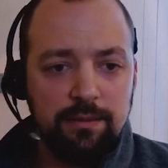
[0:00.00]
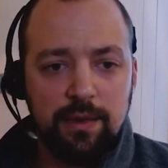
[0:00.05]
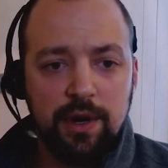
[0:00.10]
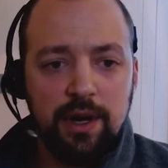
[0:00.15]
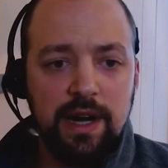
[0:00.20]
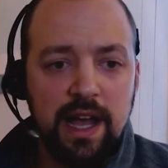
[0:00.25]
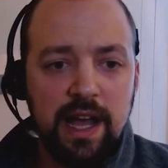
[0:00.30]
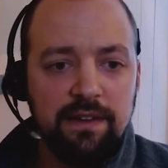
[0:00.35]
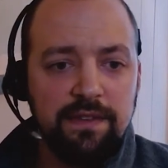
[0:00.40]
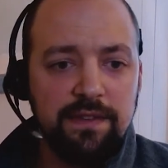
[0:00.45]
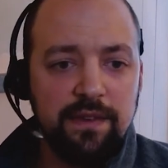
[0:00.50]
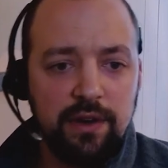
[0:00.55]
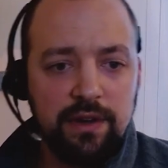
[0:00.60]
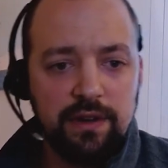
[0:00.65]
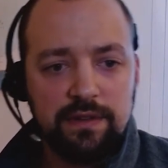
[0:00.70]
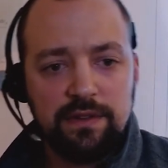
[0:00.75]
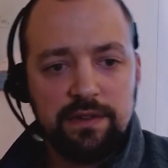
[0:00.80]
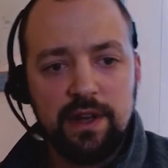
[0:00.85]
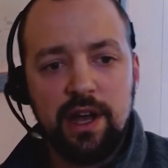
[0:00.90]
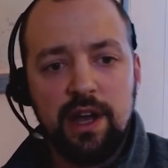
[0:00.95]
are now
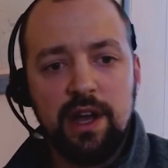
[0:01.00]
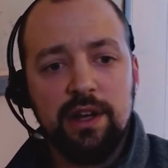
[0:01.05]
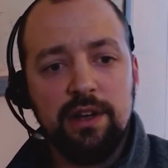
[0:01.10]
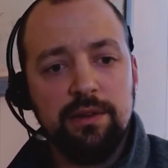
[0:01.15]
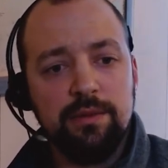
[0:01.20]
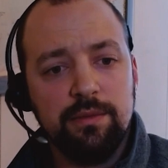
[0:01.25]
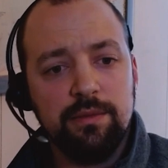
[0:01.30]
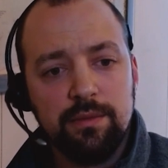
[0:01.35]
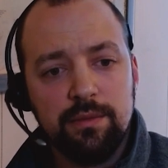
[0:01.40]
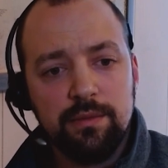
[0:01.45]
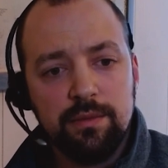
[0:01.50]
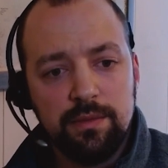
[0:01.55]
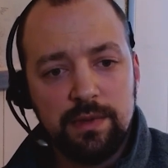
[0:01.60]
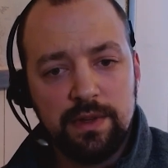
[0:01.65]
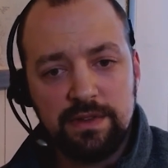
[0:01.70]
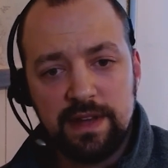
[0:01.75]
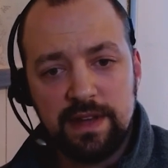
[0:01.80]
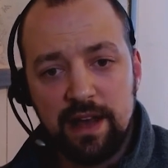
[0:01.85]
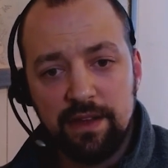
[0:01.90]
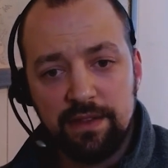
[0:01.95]
focused on
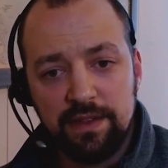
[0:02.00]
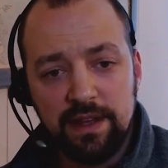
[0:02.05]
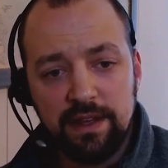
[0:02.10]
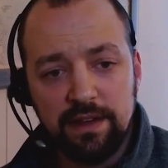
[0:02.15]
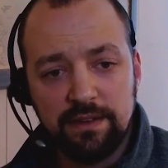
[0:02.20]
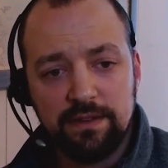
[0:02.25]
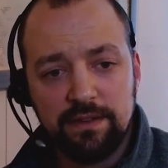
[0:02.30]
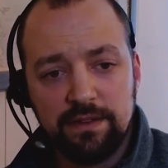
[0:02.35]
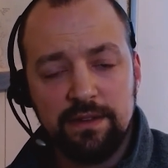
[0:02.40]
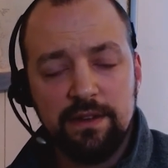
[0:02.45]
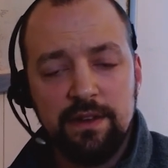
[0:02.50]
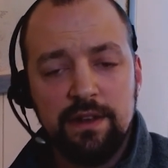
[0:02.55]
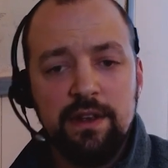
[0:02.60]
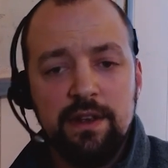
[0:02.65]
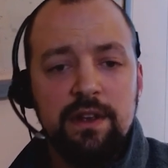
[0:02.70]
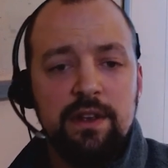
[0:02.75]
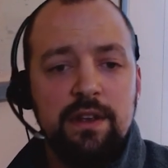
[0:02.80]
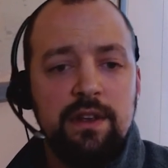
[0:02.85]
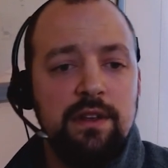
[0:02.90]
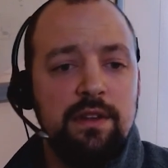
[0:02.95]
the Southeast.
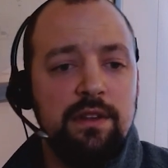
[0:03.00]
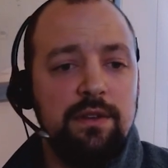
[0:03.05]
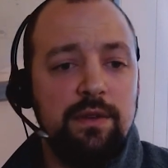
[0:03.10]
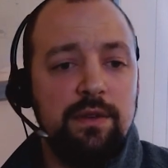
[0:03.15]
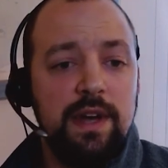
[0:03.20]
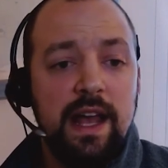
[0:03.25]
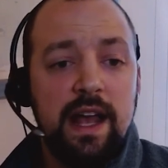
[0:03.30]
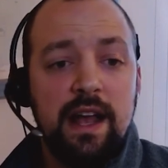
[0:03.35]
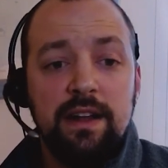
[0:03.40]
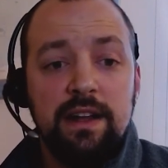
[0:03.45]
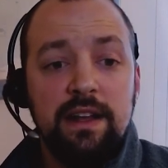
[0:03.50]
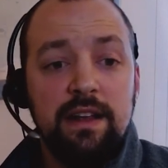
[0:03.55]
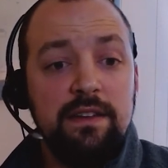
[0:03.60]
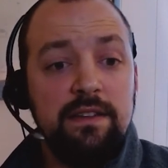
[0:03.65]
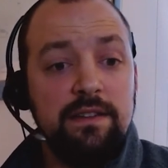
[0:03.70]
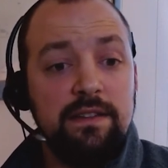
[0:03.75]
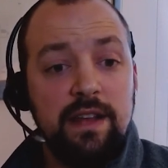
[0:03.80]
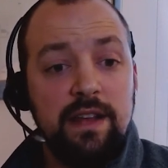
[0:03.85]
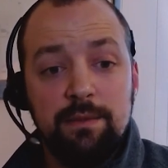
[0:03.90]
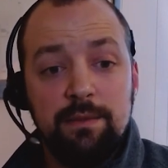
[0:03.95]
The reality
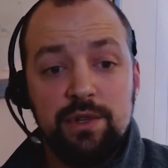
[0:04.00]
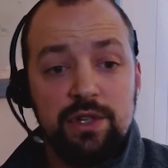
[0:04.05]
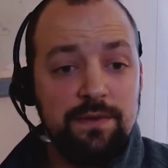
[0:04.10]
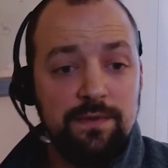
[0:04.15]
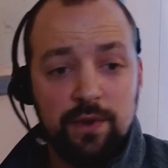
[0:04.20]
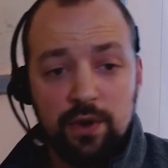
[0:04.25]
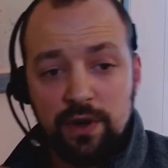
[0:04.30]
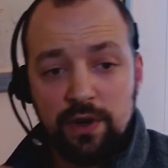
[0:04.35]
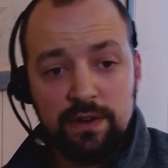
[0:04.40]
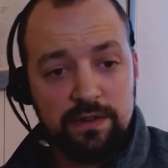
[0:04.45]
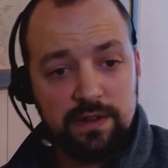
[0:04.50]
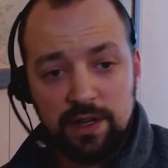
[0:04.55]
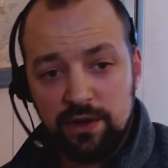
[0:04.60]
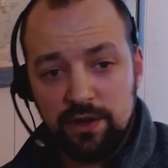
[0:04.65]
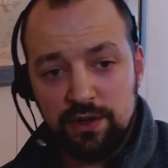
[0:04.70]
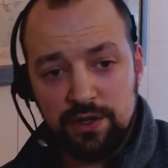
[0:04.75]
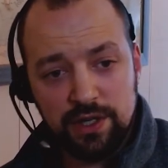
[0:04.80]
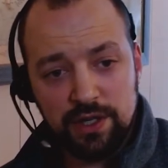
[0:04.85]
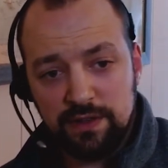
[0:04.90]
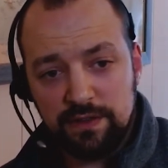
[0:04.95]
is I'm just focused on
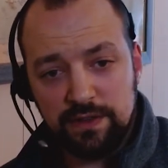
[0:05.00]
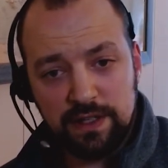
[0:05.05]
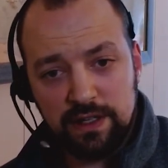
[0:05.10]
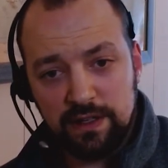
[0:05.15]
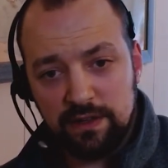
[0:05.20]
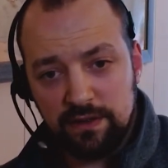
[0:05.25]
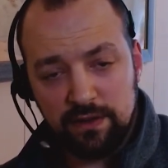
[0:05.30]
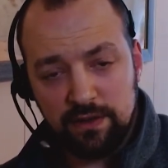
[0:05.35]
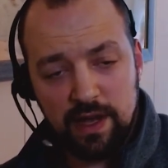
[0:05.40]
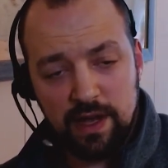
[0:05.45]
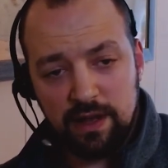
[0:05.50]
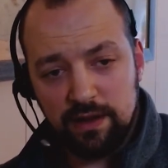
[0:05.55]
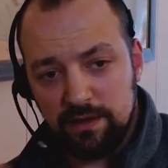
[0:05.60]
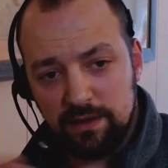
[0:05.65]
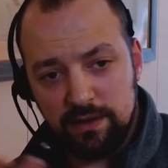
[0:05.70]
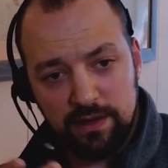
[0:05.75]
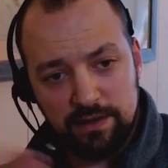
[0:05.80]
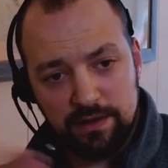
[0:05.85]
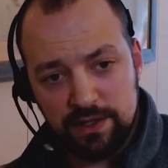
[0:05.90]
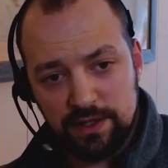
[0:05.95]
New Jersey because
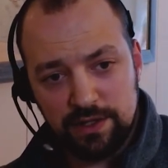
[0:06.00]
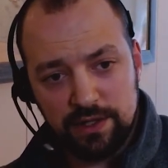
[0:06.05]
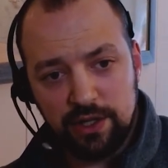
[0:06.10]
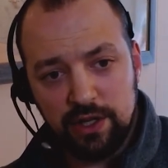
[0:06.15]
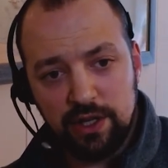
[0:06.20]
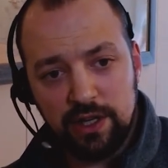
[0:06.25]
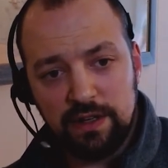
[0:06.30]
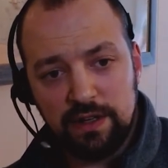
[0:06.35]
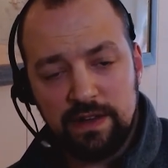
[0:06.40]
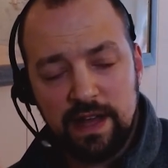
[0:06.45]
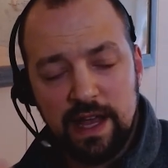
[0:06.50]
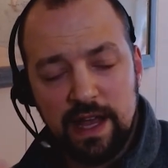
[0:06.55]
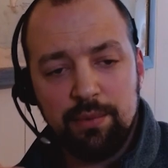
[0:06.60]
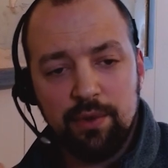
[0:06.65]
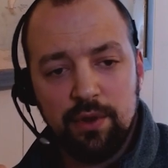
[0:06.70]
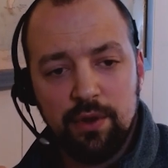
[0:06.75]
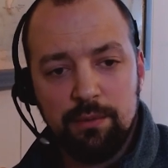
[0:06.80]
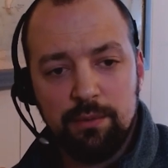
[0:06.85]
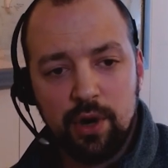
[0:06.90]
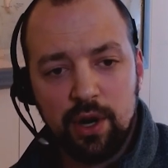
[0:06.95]
it's just a good
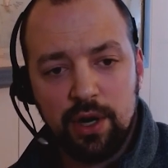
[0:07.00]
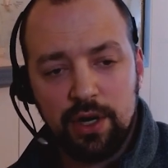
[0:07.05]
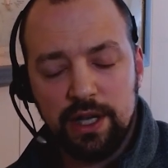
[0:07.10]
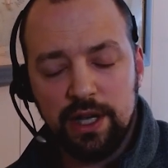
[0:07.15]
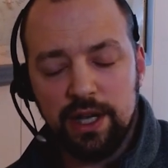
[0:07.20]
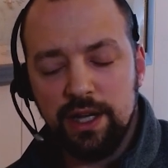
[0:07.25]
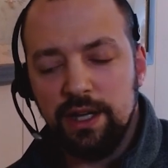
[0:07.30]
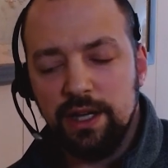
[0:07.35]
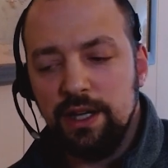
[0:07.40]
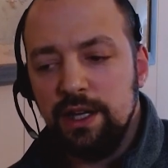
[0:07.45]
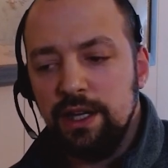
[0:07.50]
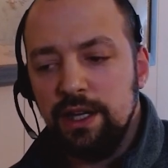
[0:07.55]
example of market.